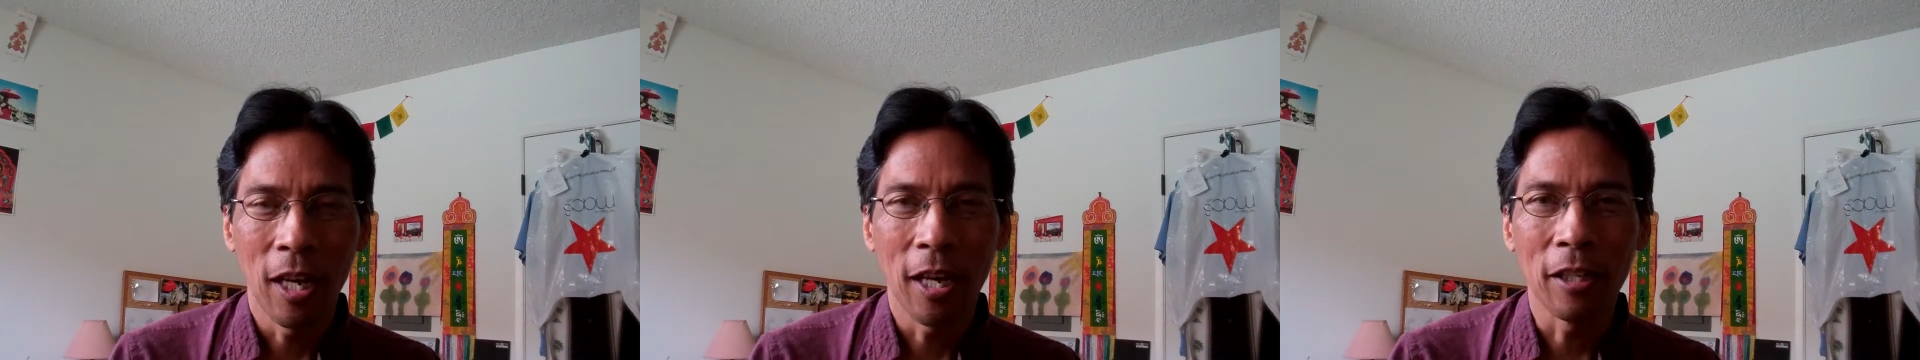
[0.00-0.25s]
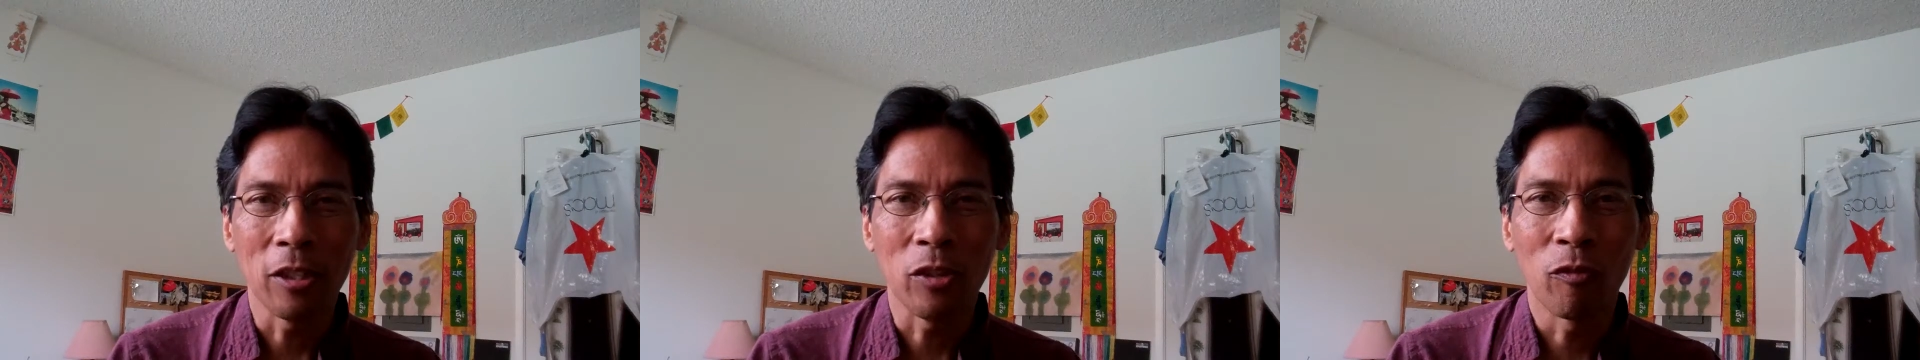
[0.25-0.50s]

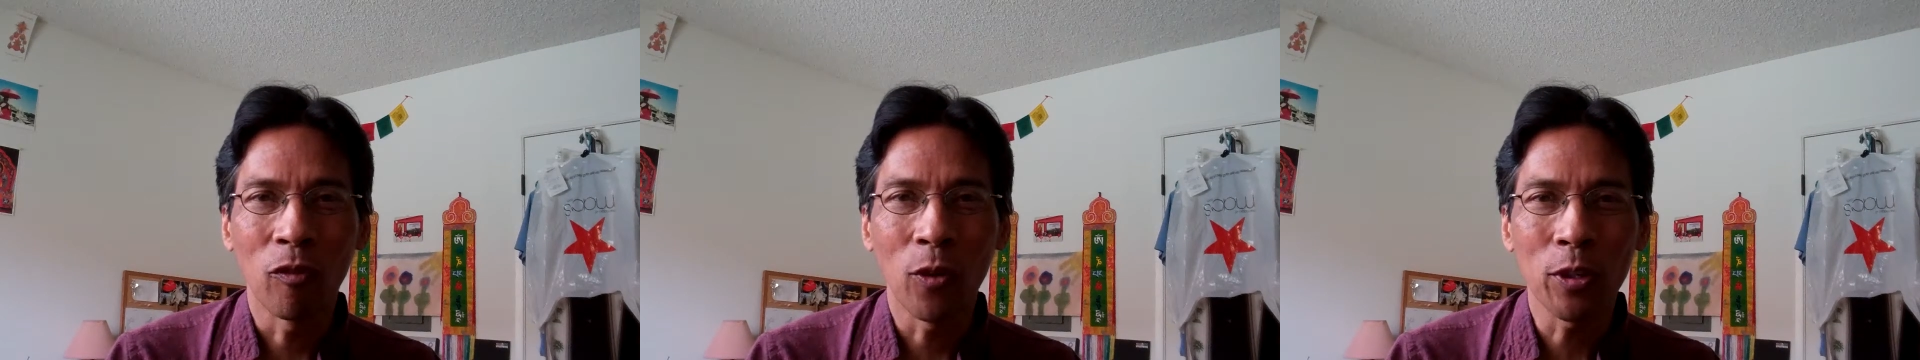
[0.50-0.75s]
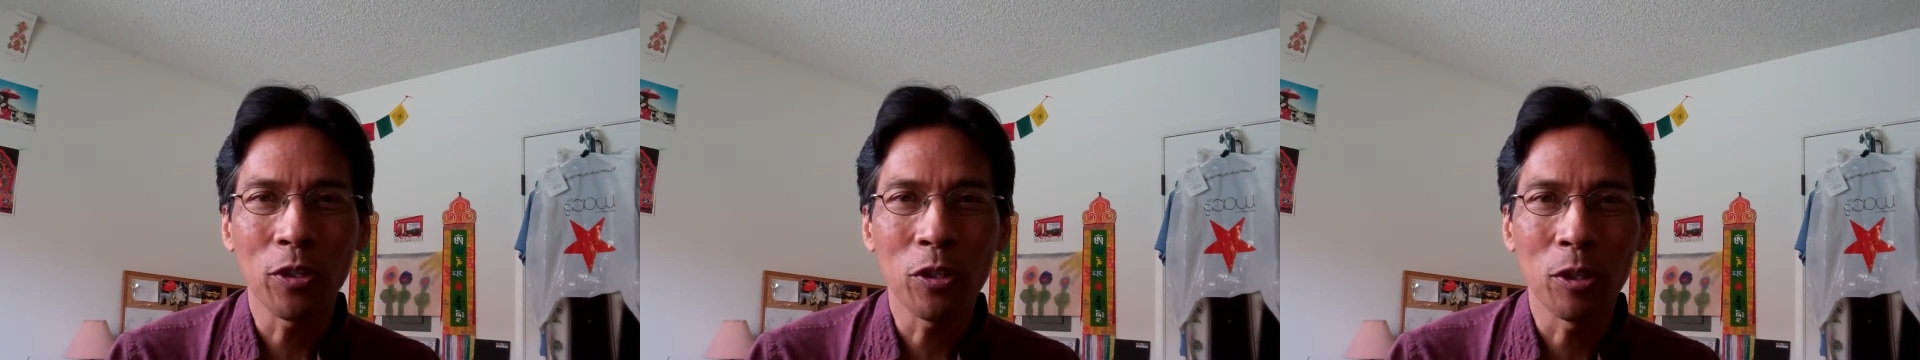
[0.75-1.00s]
and is
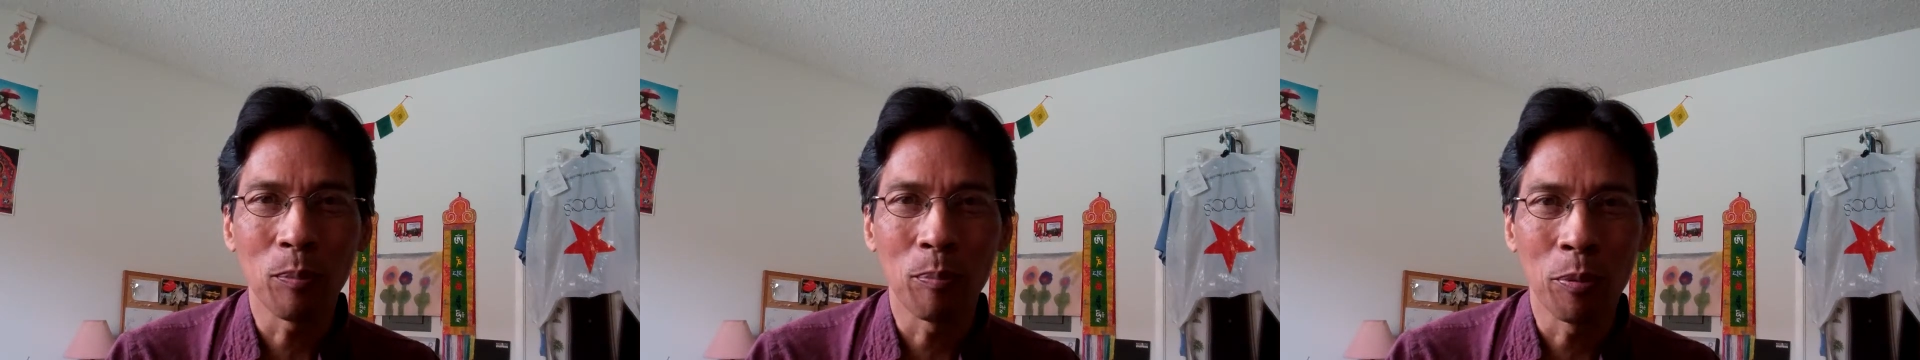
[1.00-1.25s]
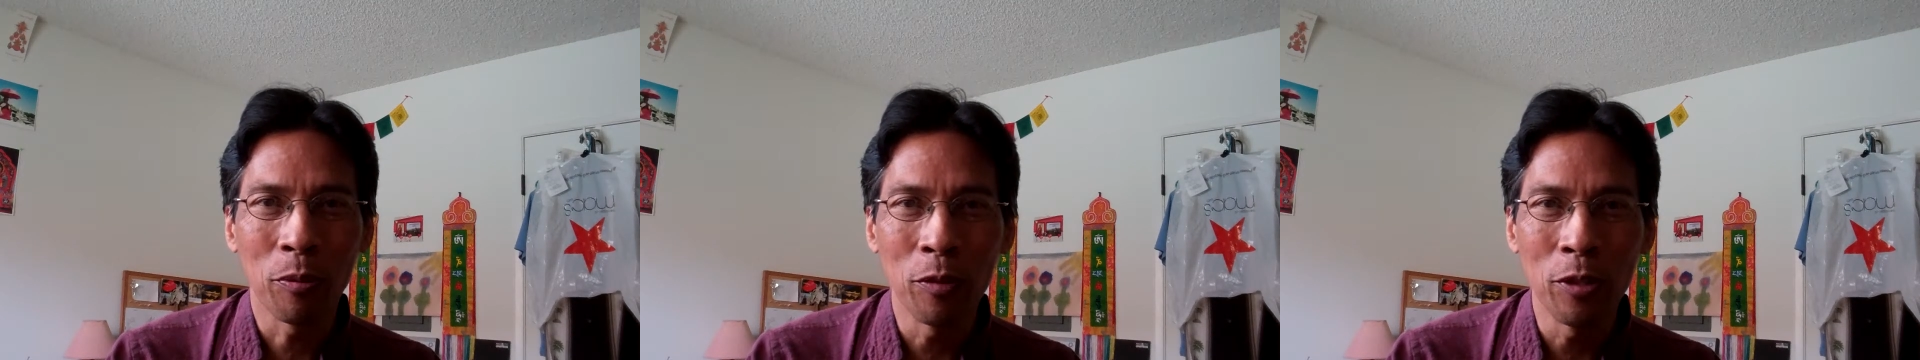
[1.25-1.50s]
forced to
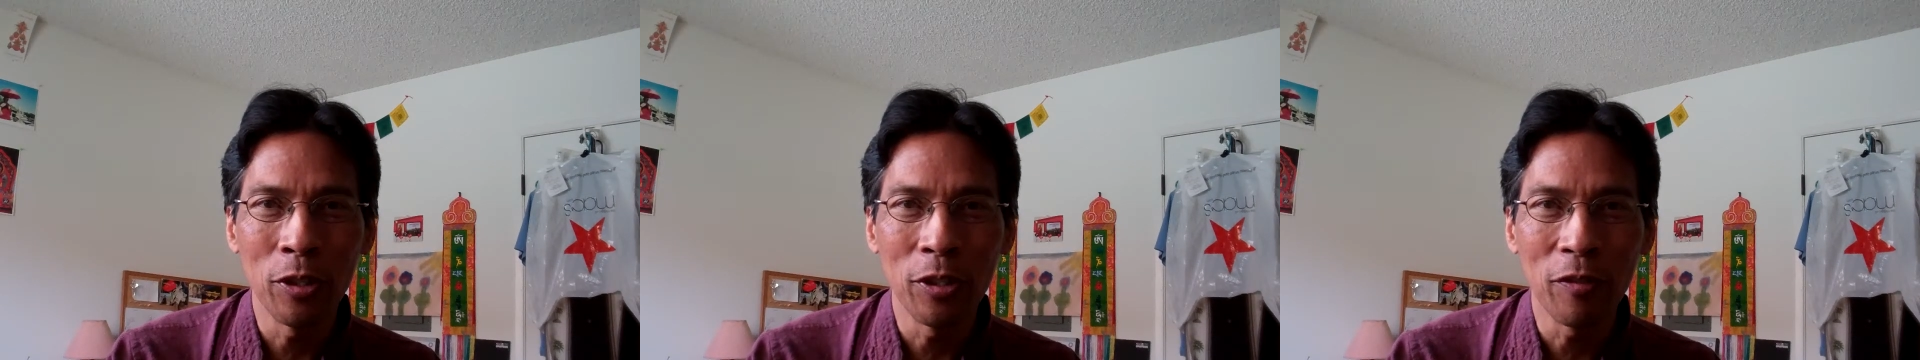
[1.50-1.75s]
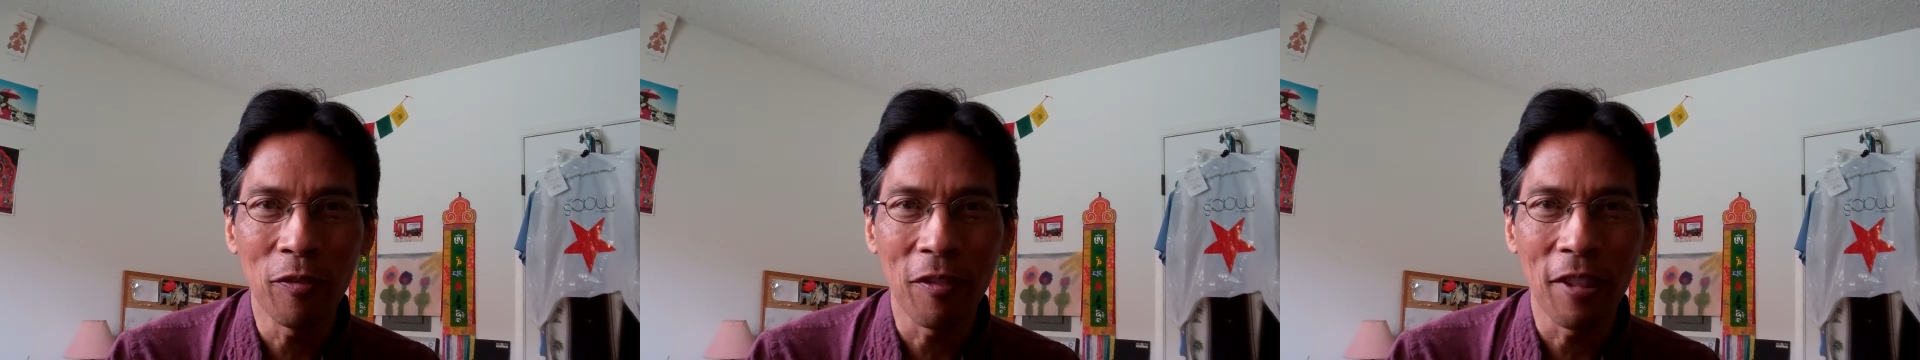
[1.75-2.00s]

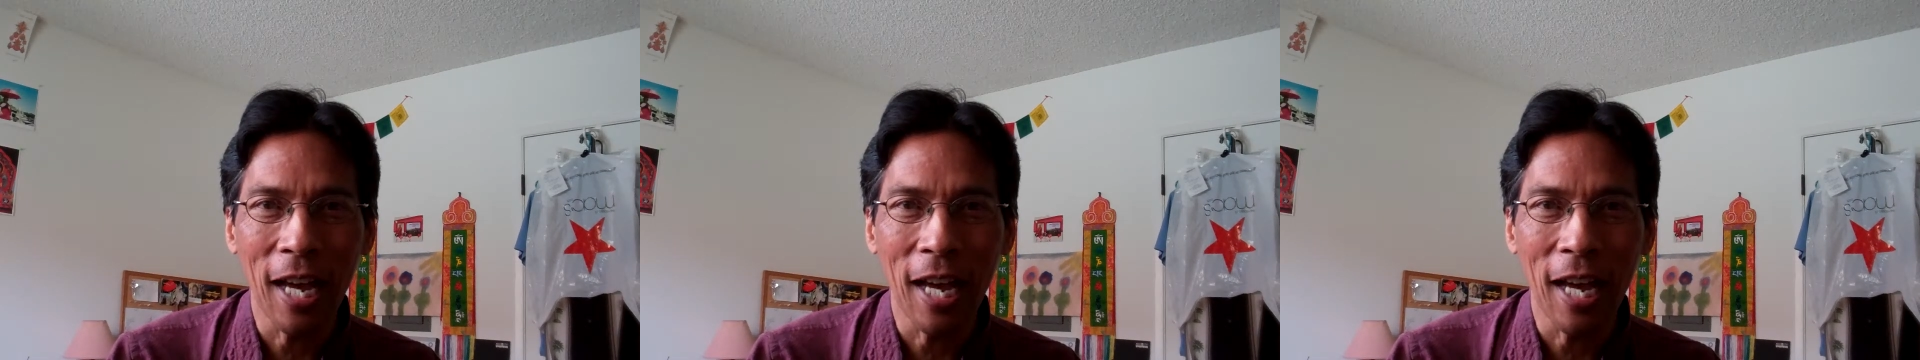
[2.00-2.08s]
prove